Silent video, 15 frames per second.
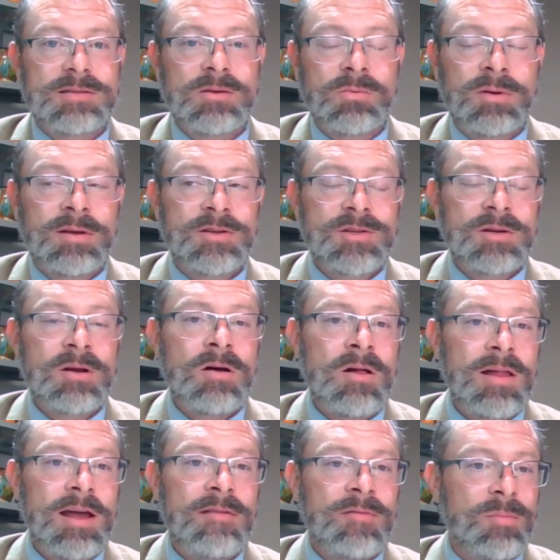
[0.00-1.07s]
So we should
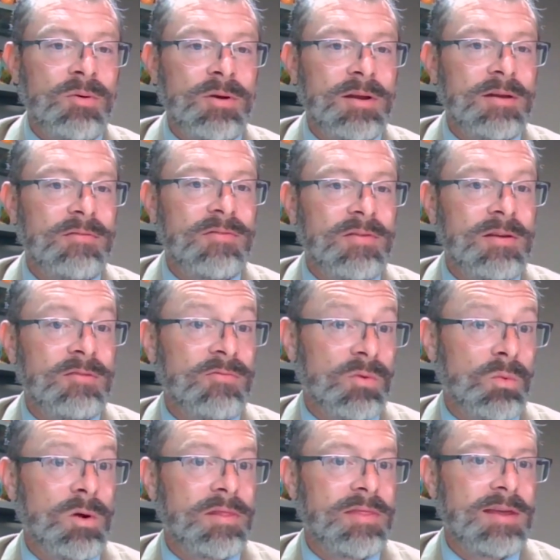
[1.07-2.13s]
all have a pretty good feel for
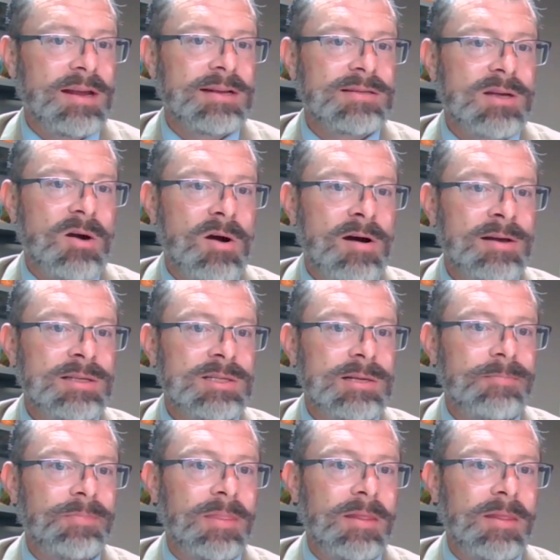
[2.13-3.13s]
what things cost